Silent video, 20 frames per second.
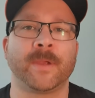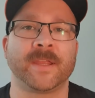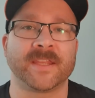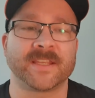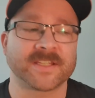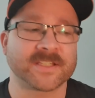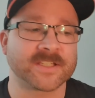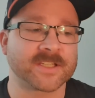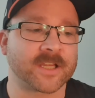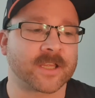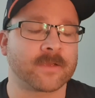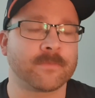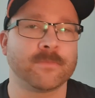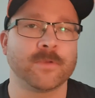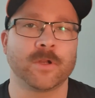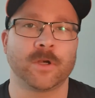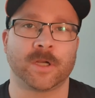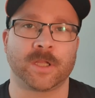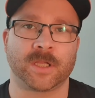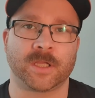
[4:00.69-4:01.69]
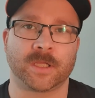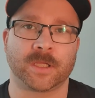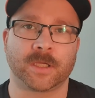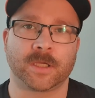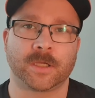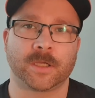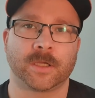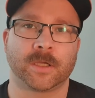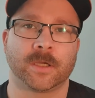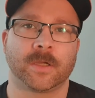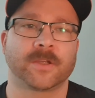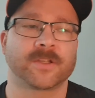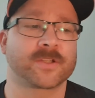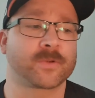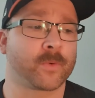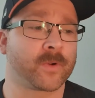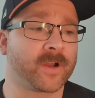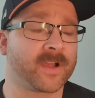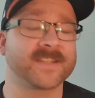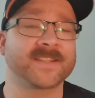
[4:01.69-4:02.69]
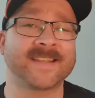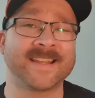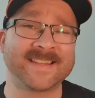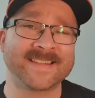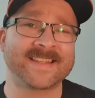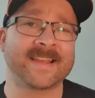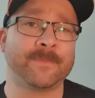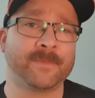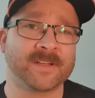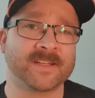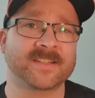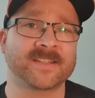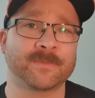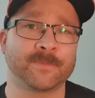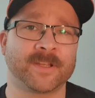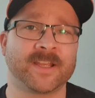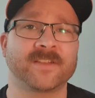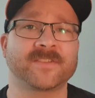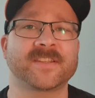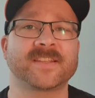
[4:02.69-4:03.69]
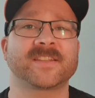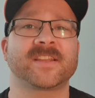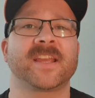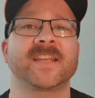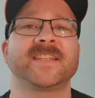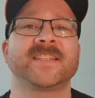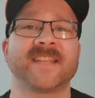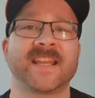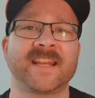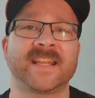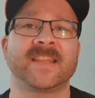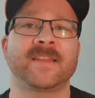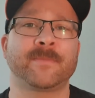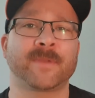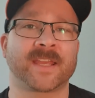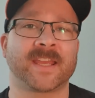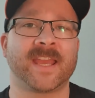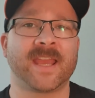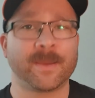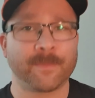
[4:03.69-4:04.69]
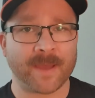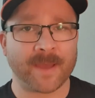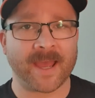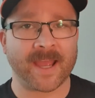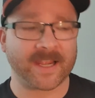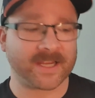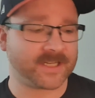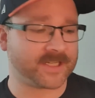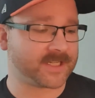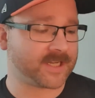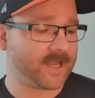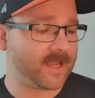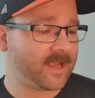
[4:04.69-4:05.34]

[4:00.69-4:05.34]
This is a community. So when I send something to somebody else, it's like sending them a care package.